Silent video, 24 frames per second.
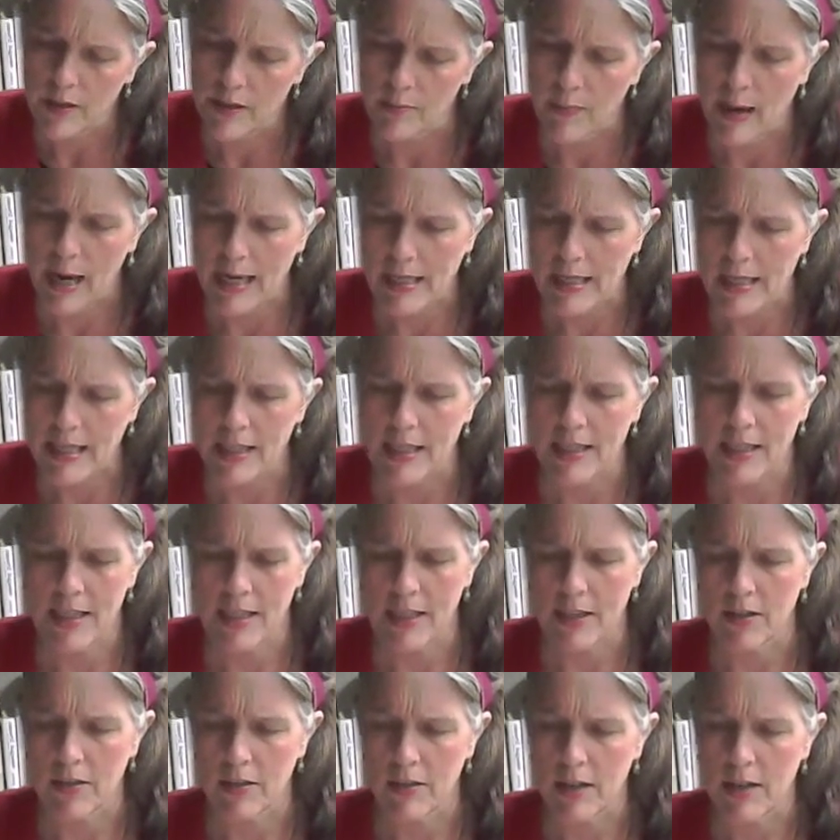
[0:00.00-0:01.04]
ideas
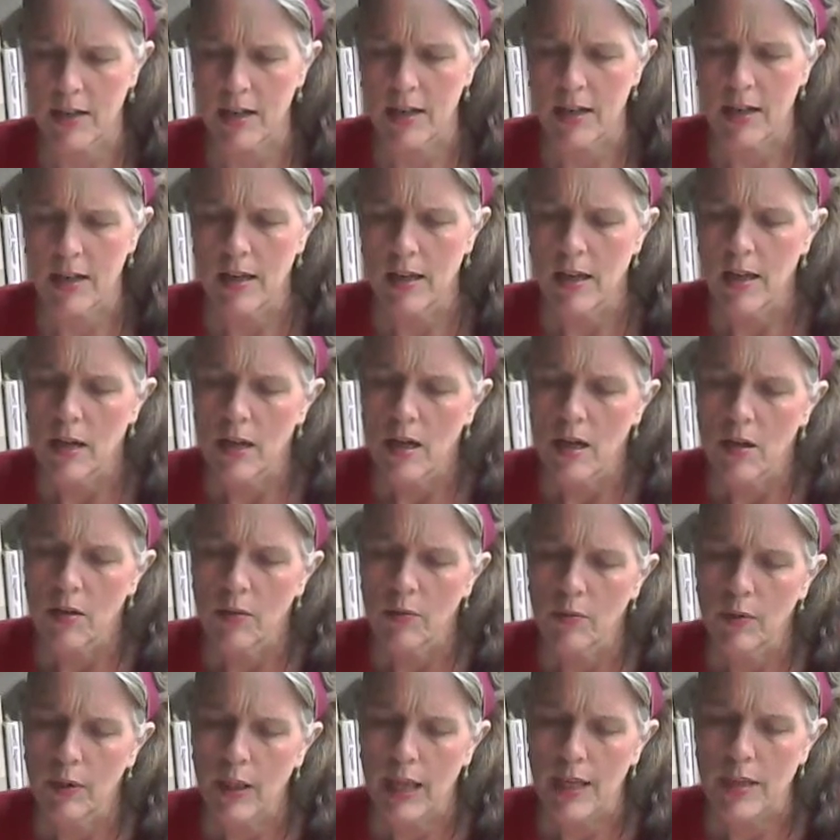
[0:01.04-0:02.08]
here that
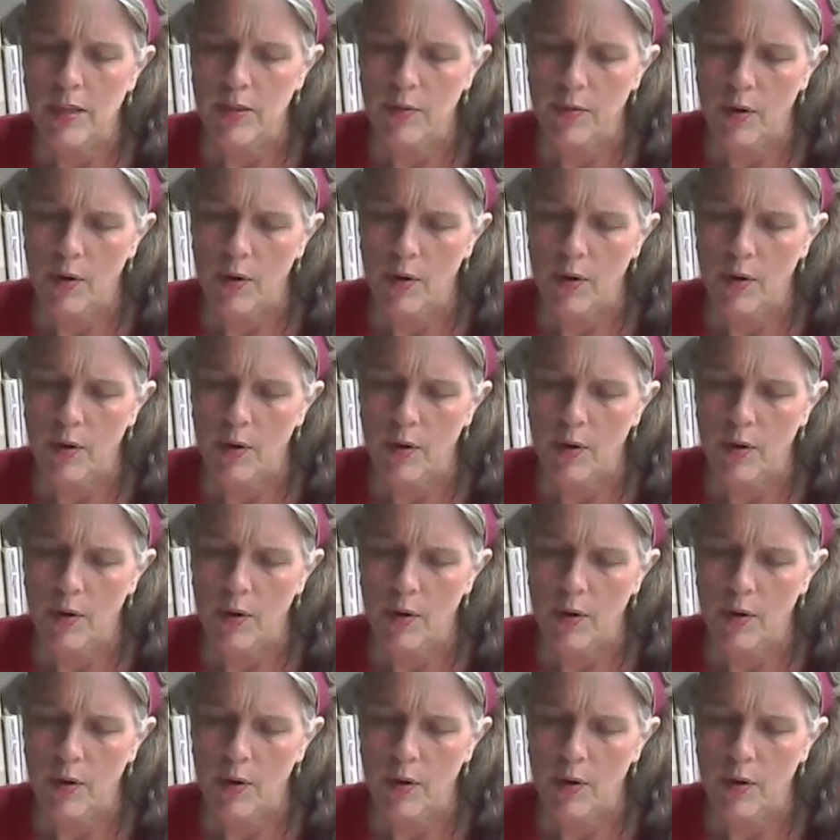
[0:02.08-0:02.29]
relate to